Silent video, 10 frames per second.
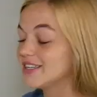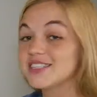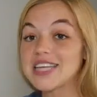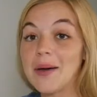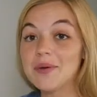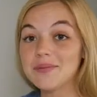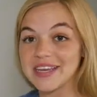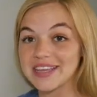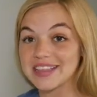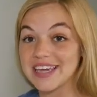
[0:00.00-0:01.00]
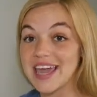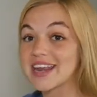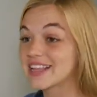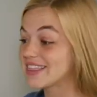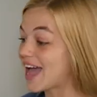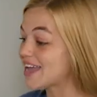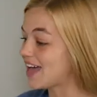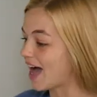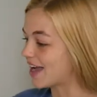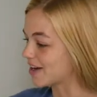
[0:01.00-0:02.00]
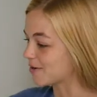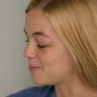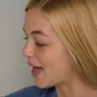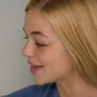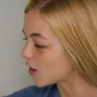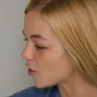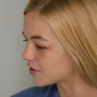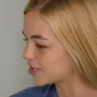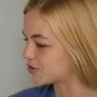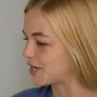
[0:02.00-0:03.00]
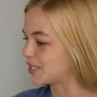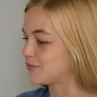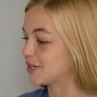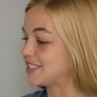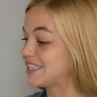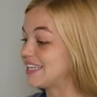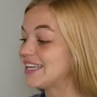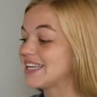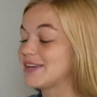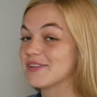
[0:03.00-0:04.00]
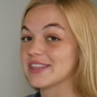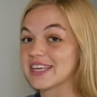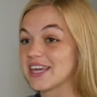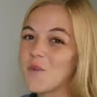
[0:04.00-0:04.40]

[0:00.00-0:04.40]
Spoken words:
stop immediately and glide the iron back over the transfer to heat evenly